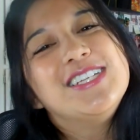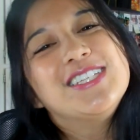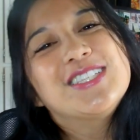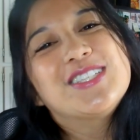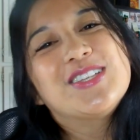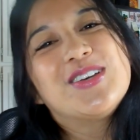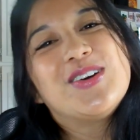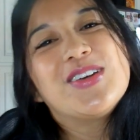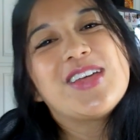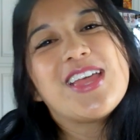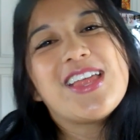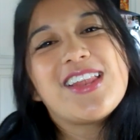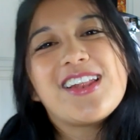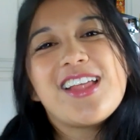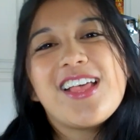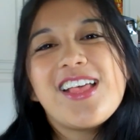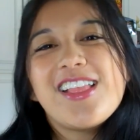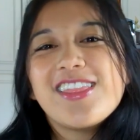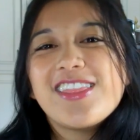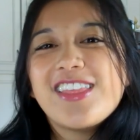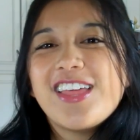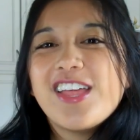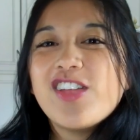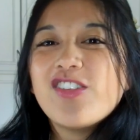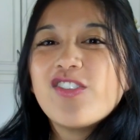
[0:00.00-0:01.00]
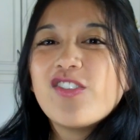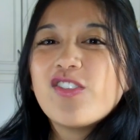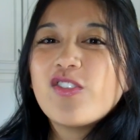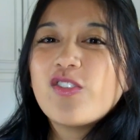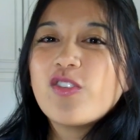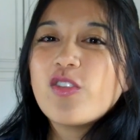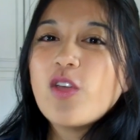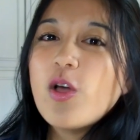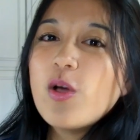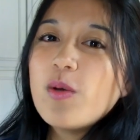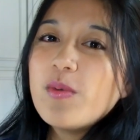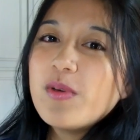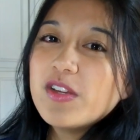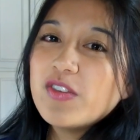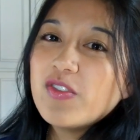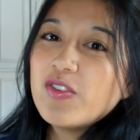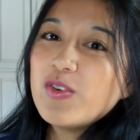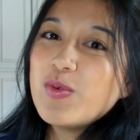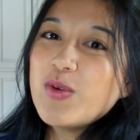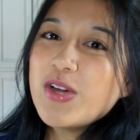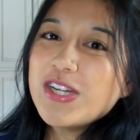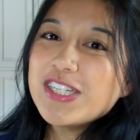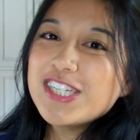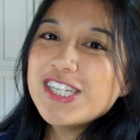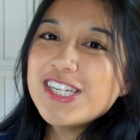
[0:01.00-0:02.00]
So again, thanks so much
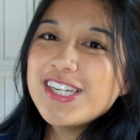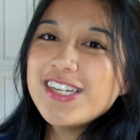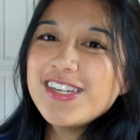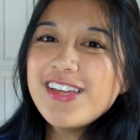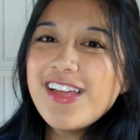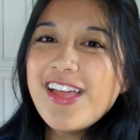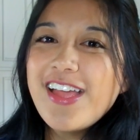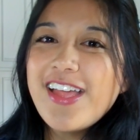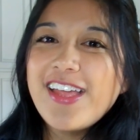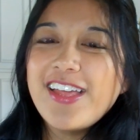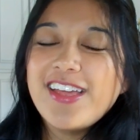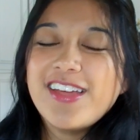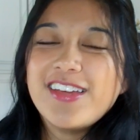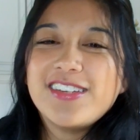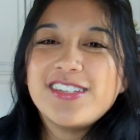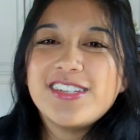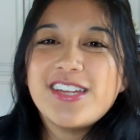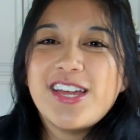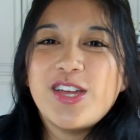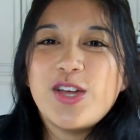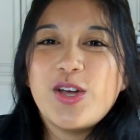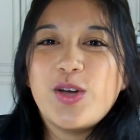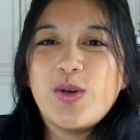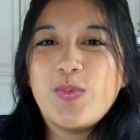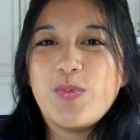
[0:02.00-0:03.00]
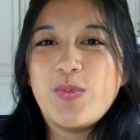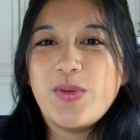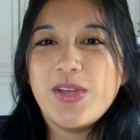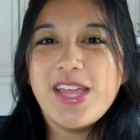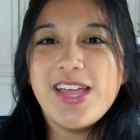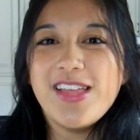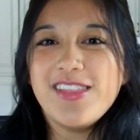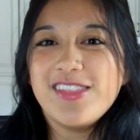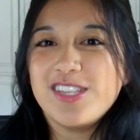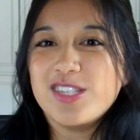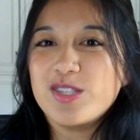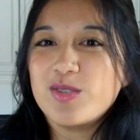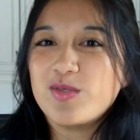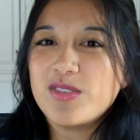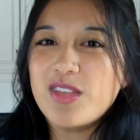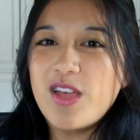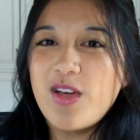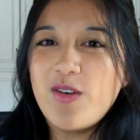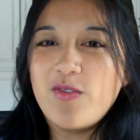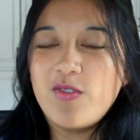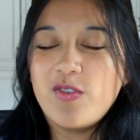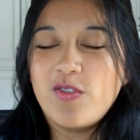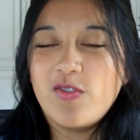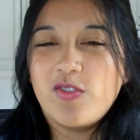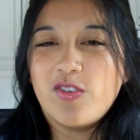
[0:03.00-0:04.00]
for watching, and I hope, again, this was
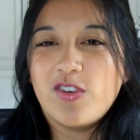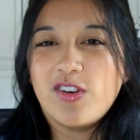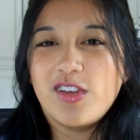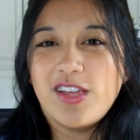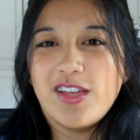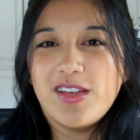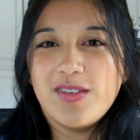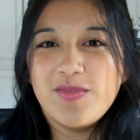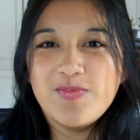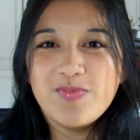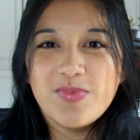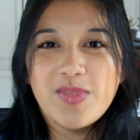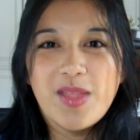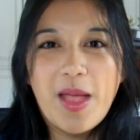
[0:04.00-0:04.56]
helpful for you.